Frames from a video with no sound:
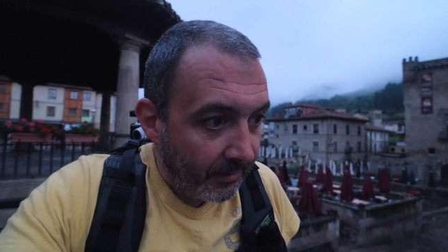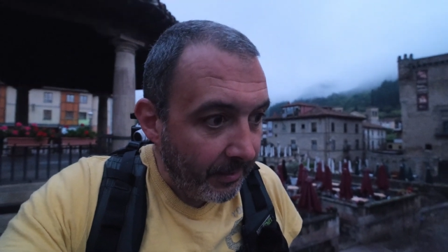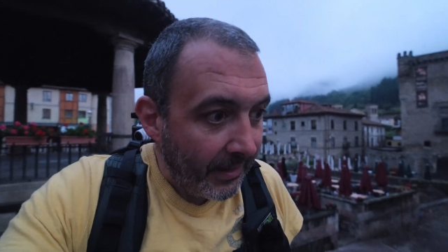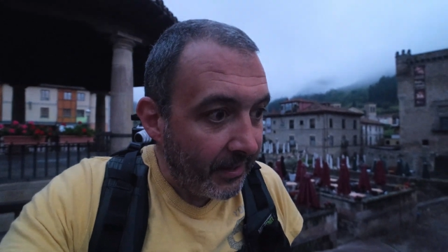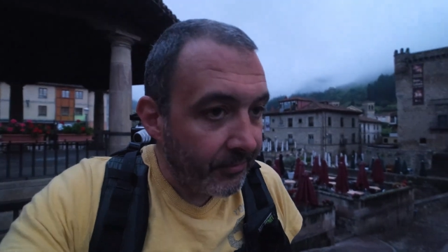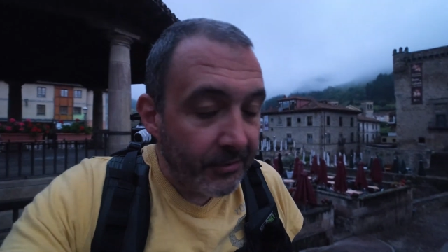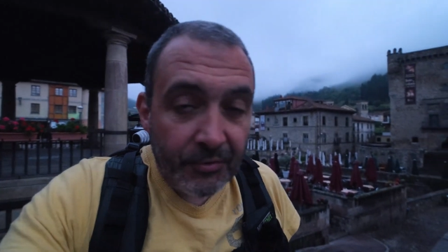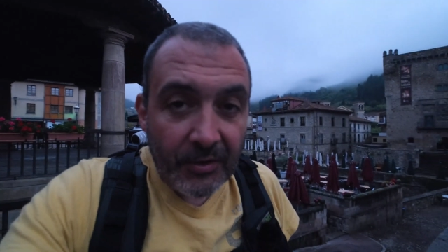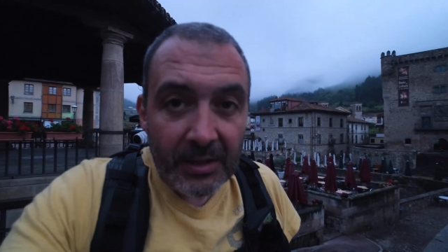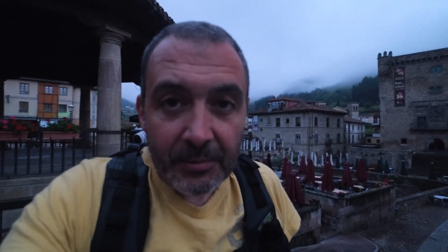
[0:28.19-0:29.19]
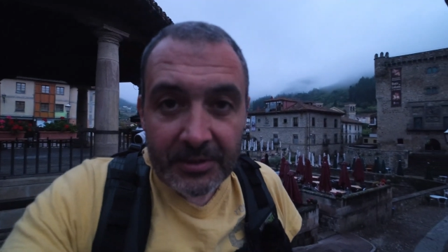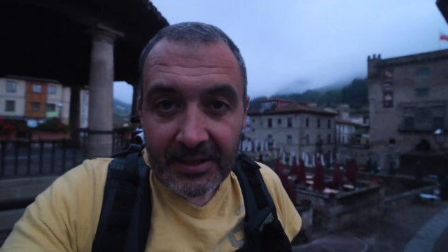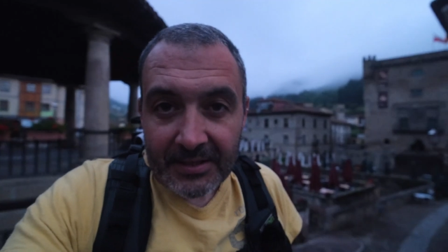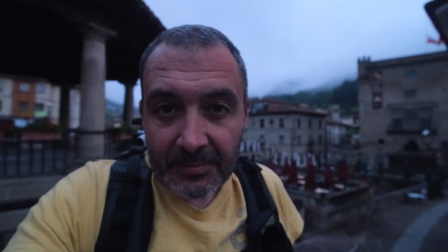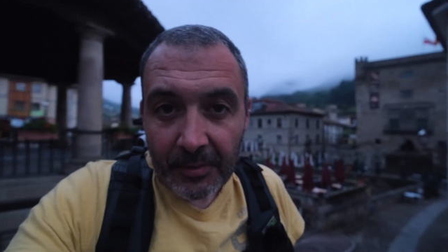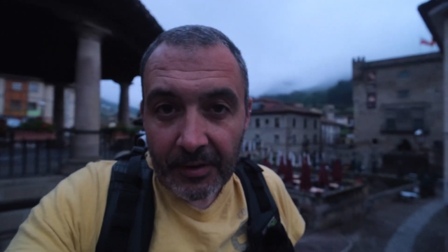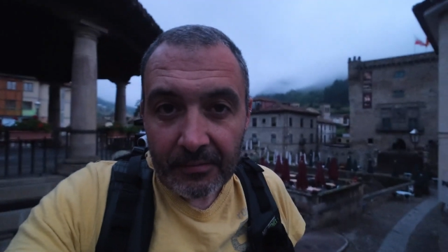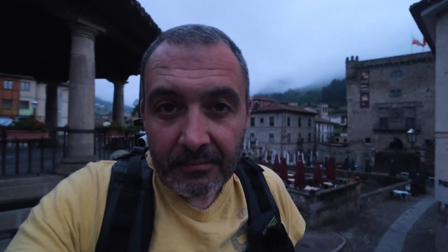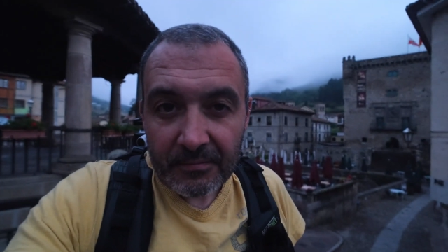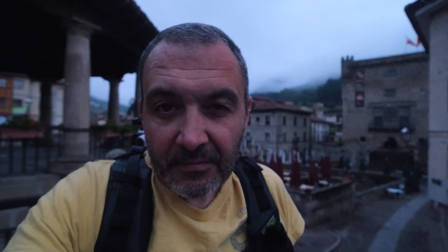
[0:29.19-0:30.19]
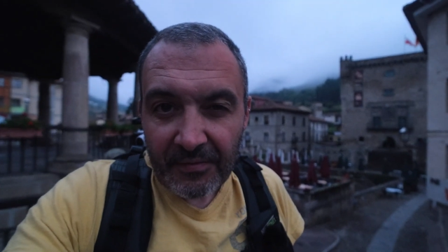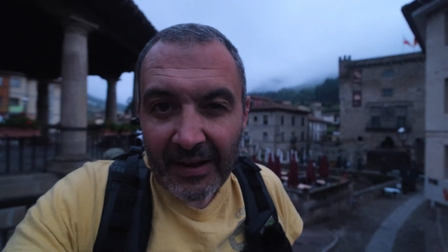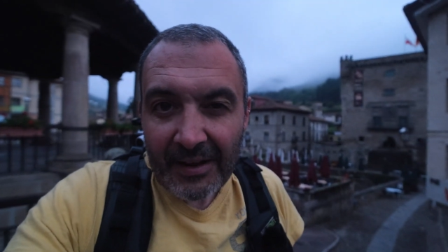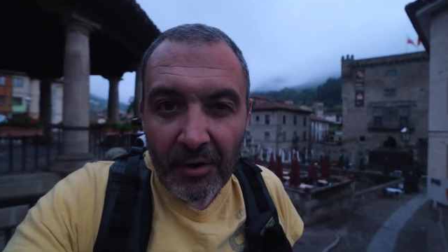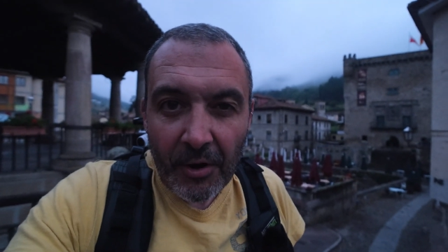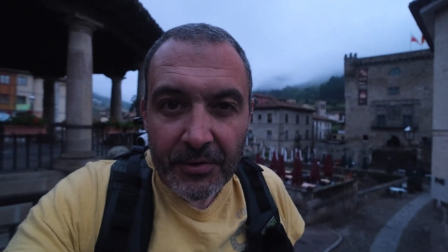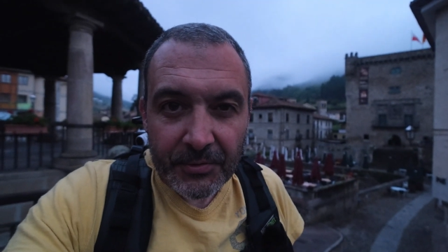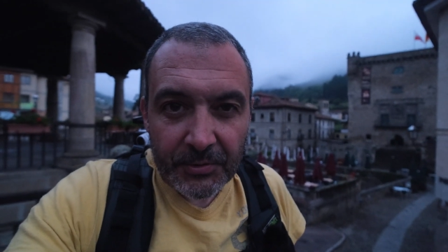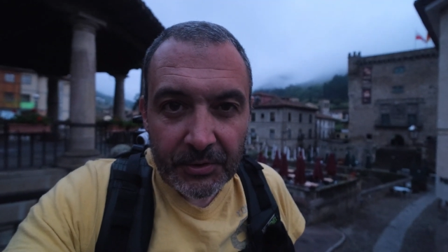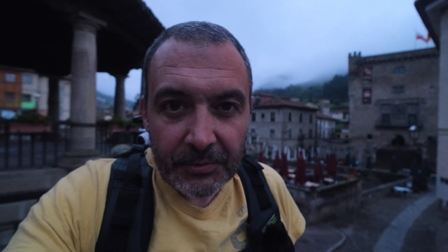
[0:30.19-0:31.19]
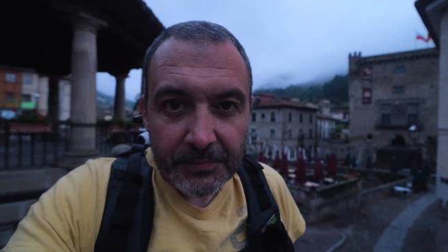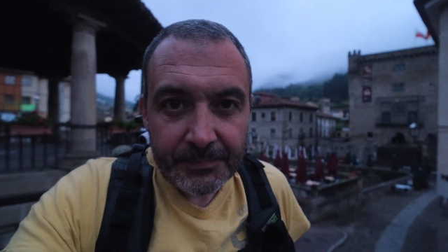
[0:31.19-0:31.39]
path, the trail, which takes about 5 hours or so.